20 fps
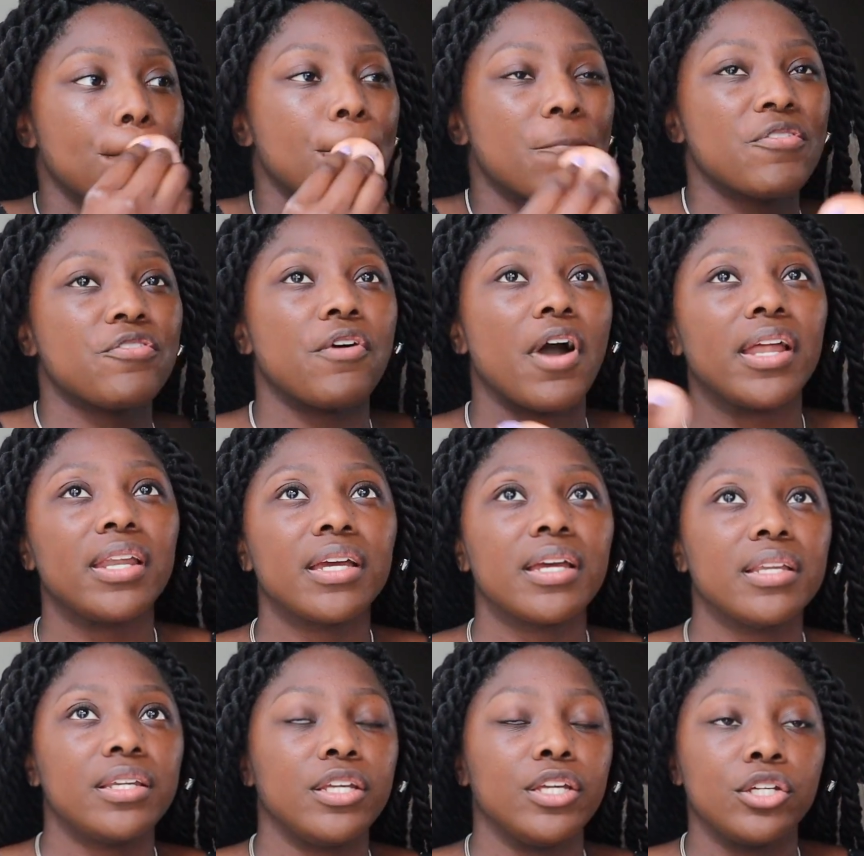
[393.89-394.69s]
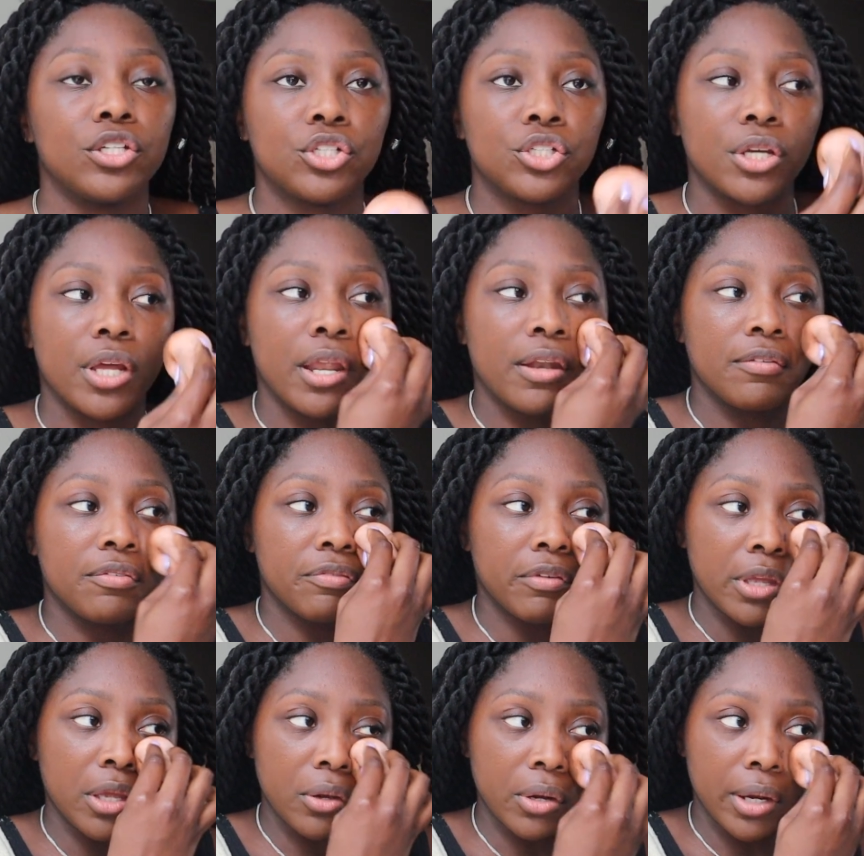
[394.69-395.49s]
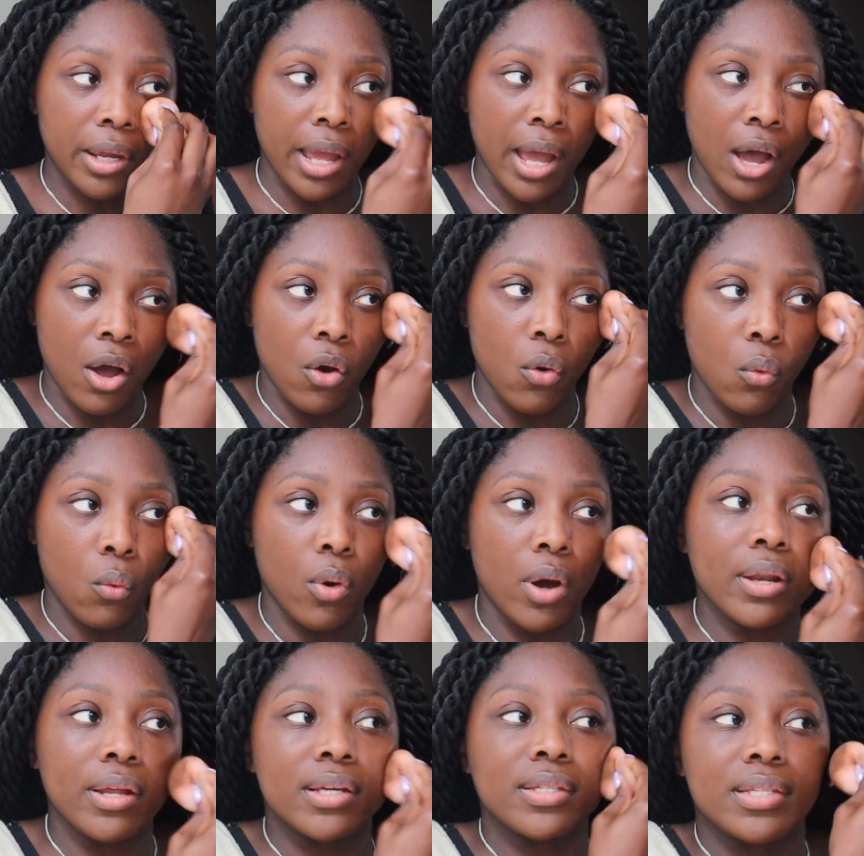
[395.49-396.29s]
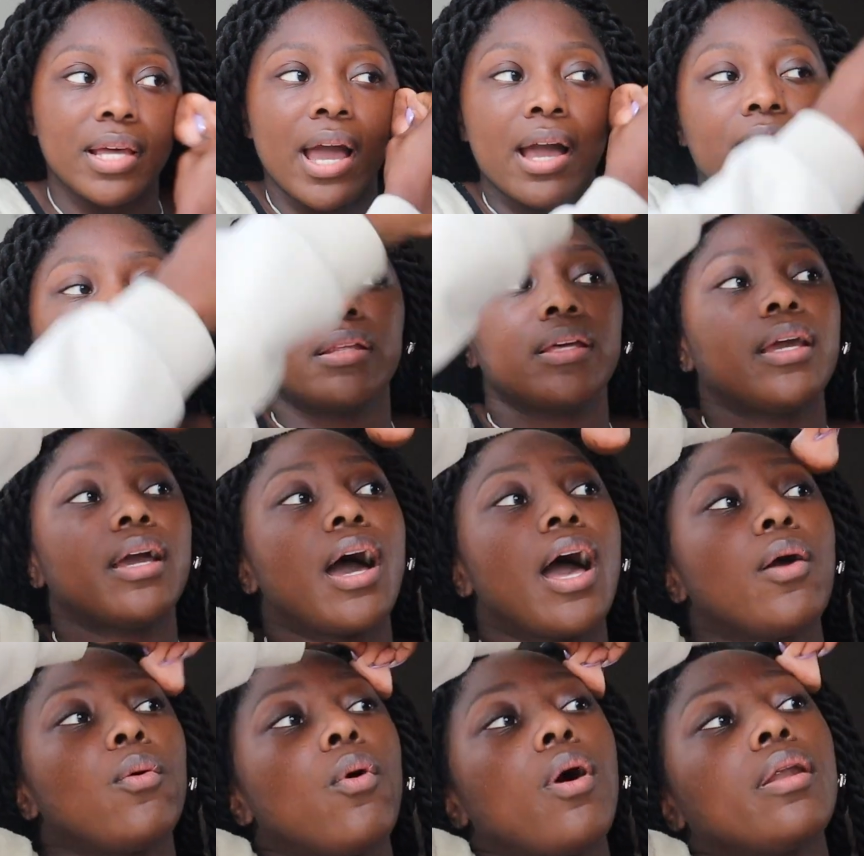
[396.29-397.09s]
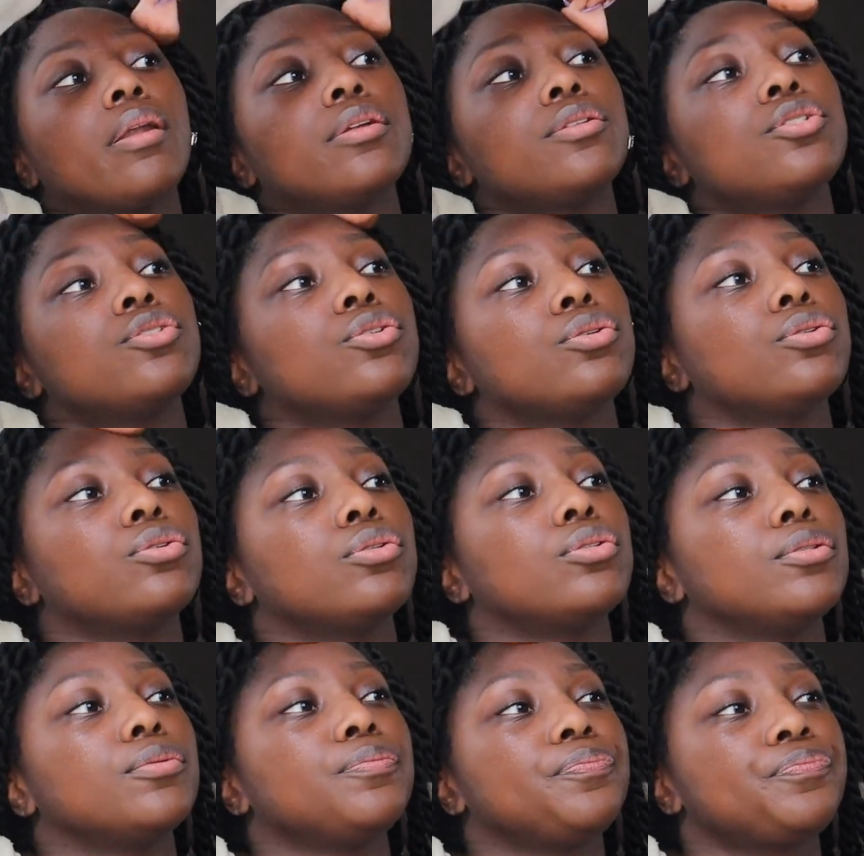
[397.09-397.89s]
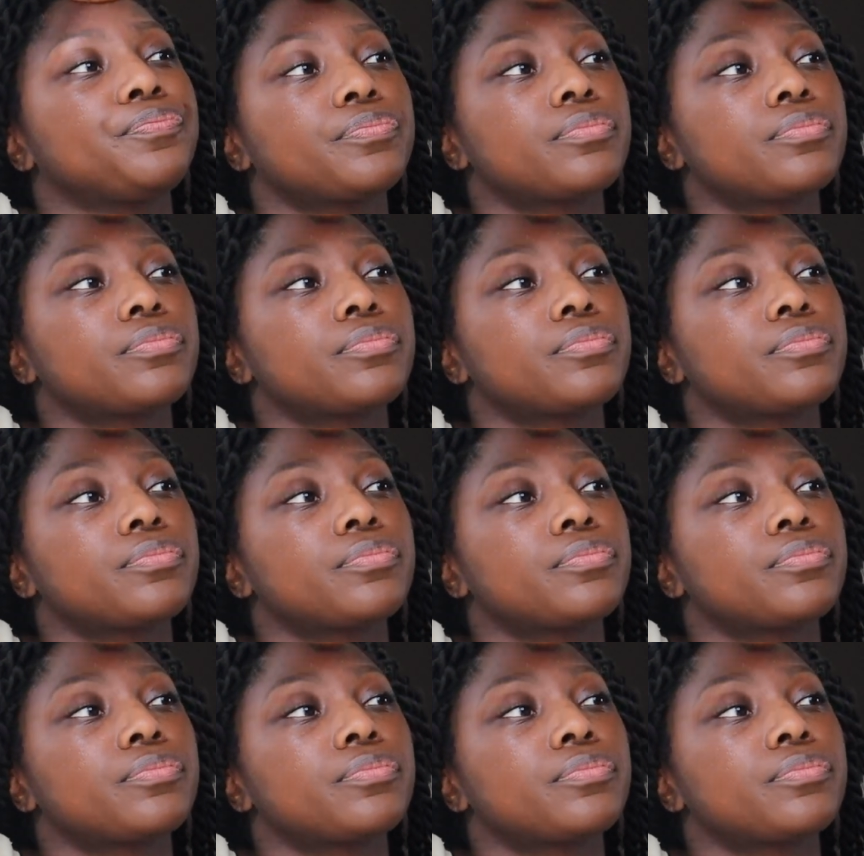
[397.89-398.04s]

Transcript: finding a niche and figuring out what exactly I wanted to